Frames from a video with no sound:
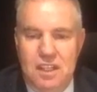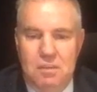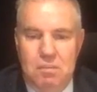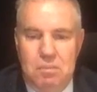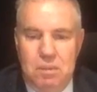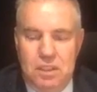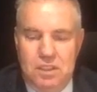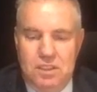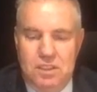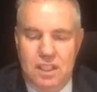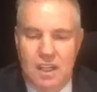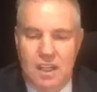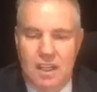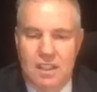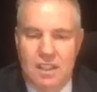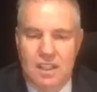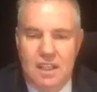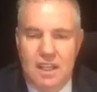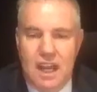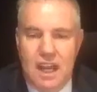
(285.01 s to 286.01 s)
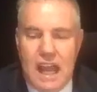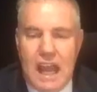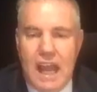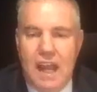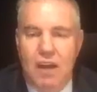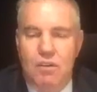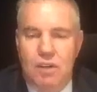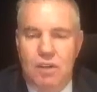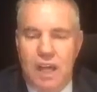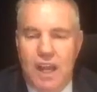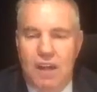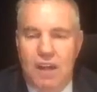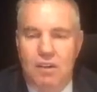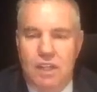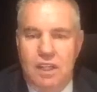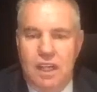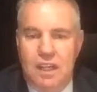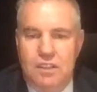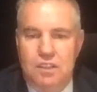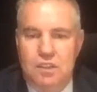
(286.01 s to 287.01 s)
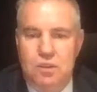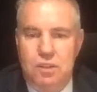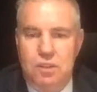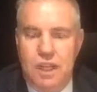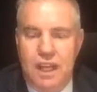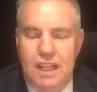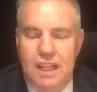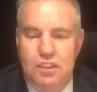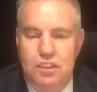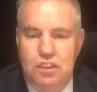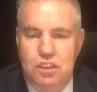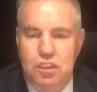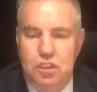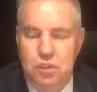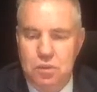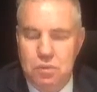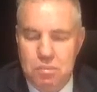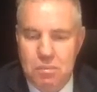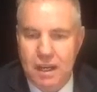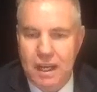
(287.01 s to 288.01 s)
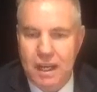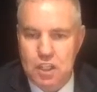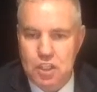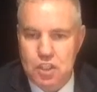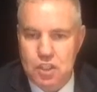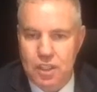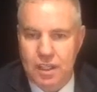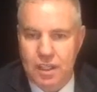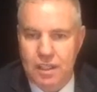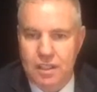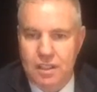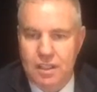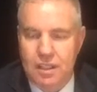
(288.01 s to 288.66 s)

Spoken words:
but our country has two major